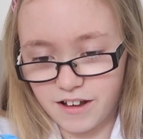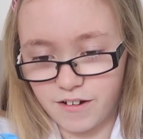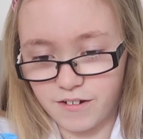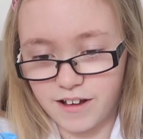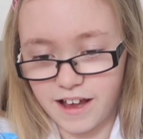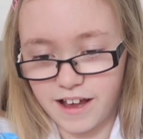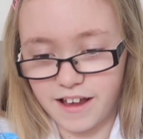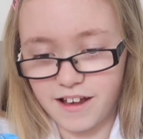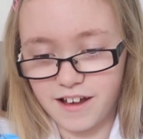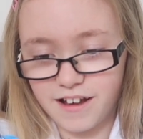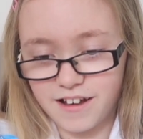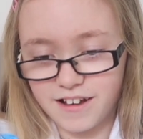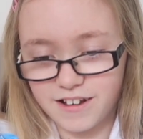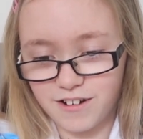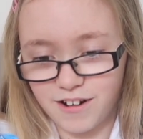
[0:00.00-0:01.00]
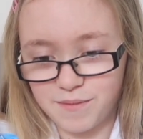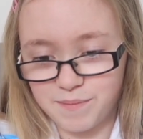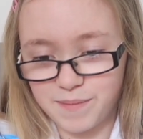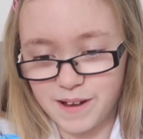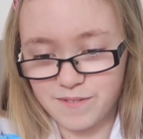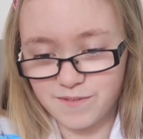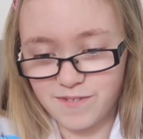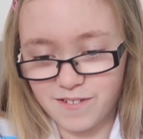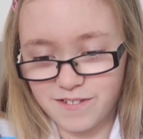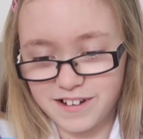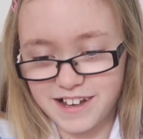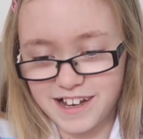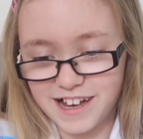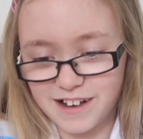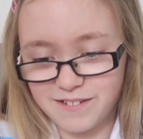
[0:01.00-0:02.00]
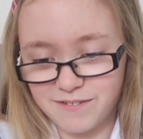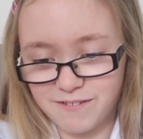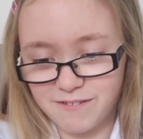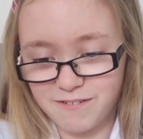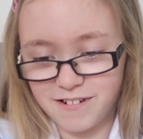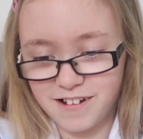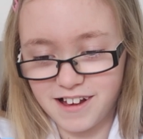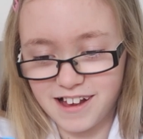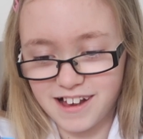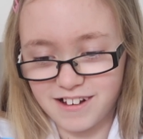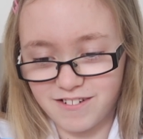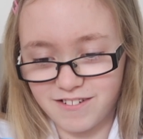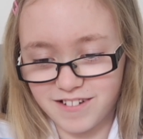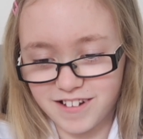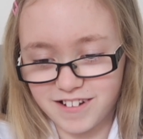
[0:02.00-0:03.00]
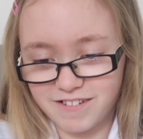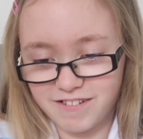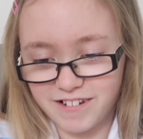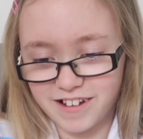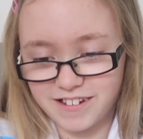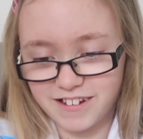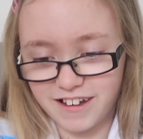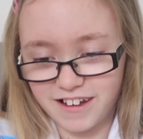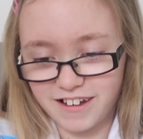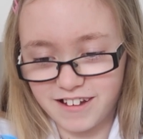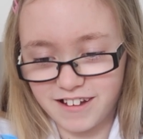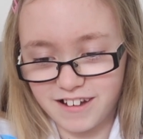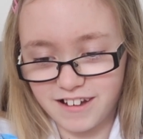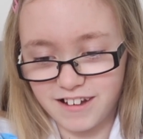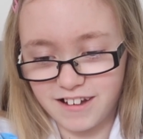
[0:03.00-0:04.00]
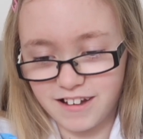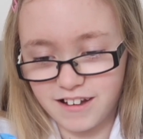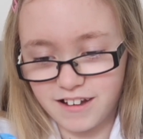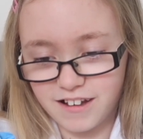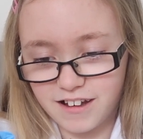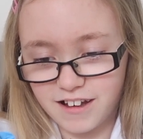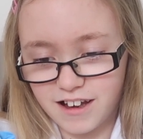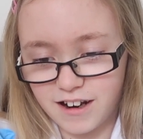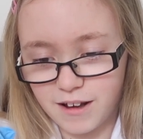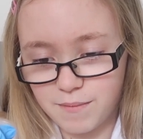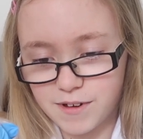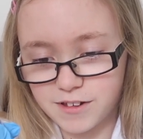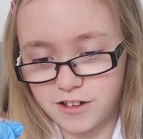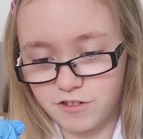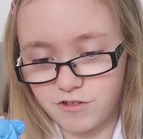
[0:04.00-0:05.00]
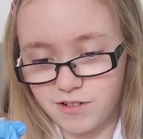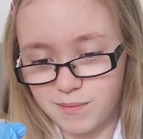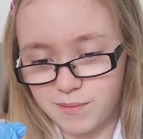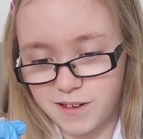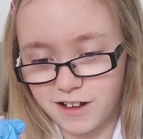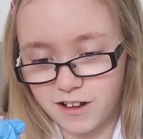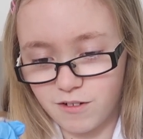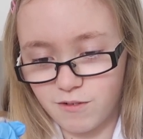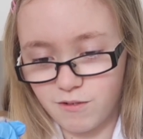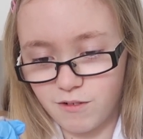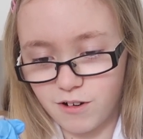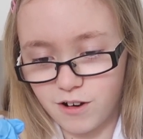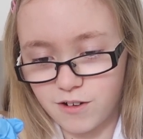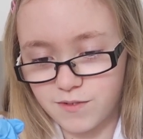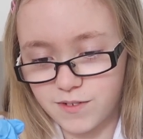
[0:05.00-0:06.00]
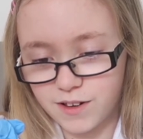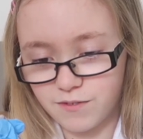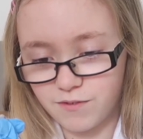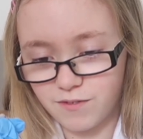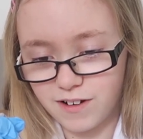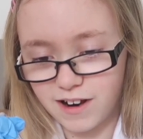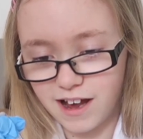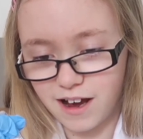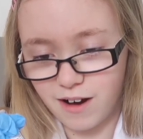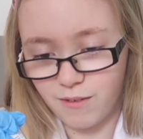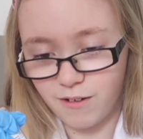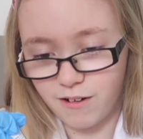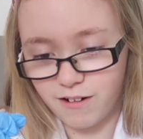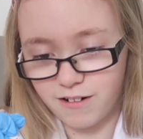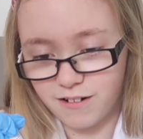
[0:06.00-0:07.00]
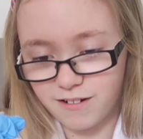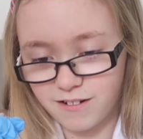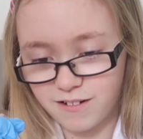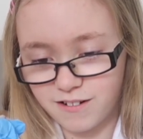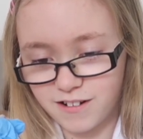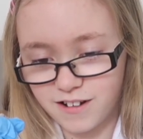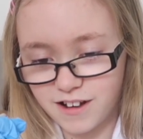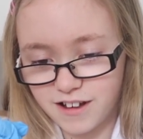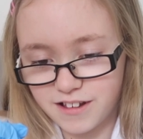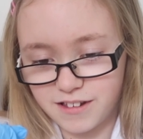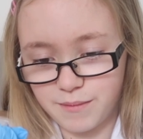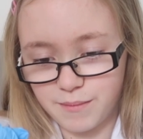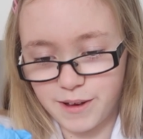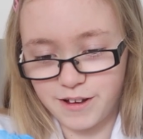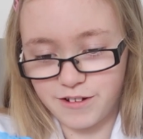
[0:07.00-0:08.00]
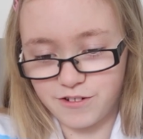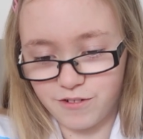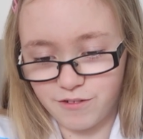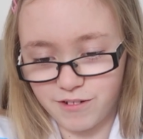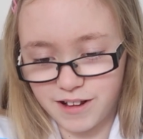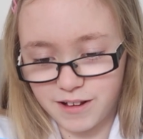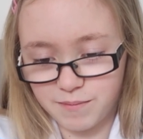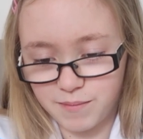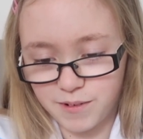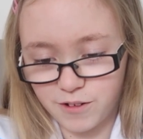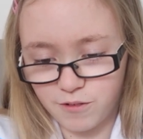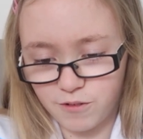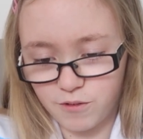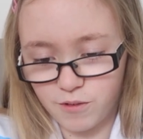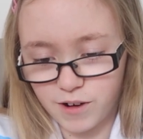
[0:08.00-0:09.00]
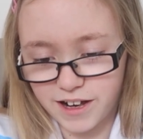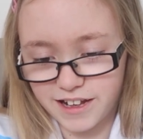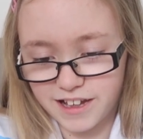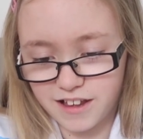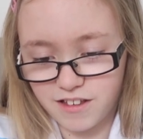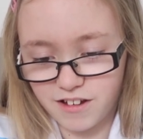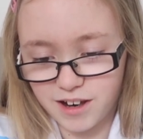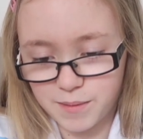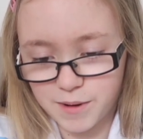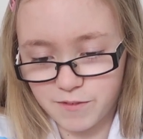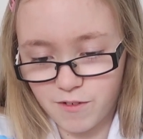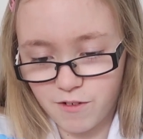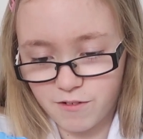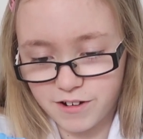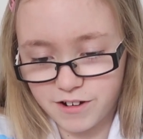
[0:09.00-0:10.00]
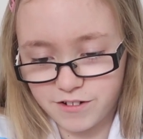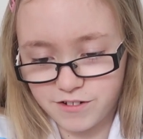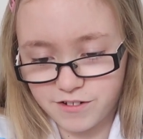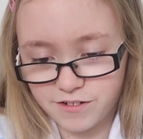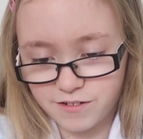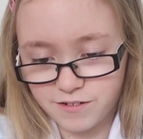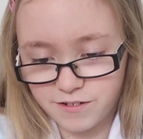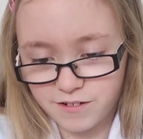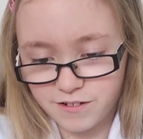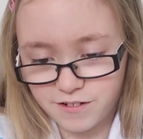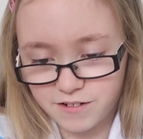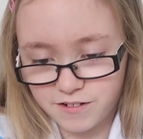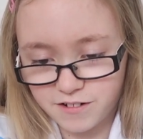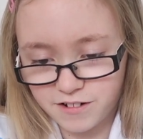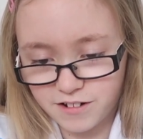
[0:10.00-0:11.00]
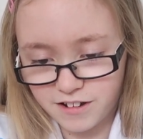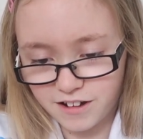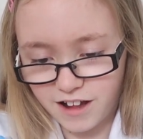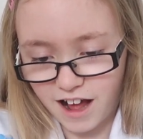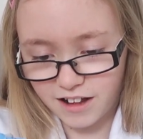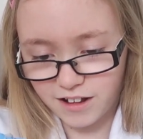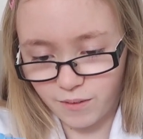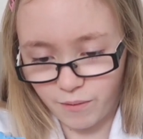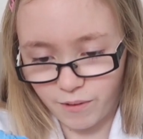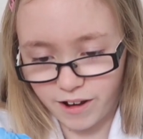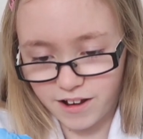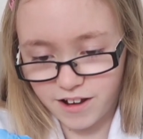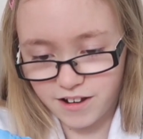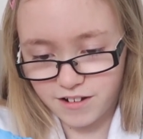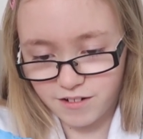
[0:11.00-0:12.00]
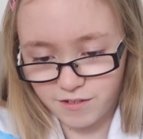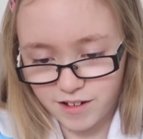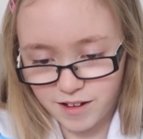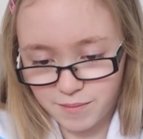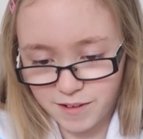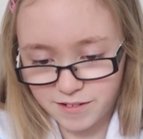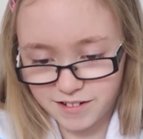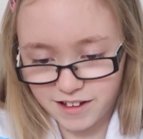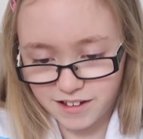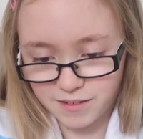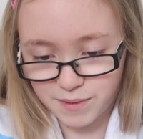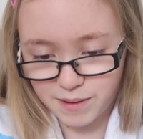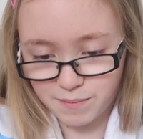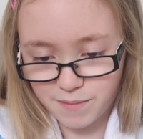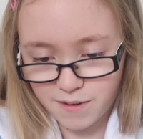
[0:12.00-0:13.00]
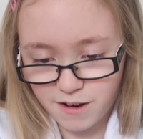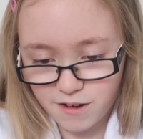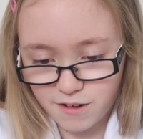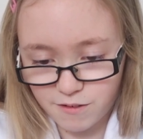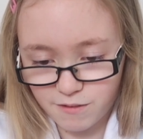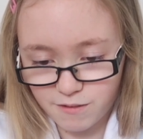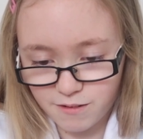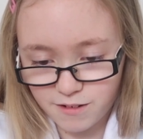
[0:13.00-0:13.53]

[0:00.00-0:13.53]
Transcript: Okay, so I'm being very careful, concentrating, and I'm going to drip this all over the flour to make sure it's blue. Oh, I can see a tiny bit of orange. That's weird. I was expecting it to be blue.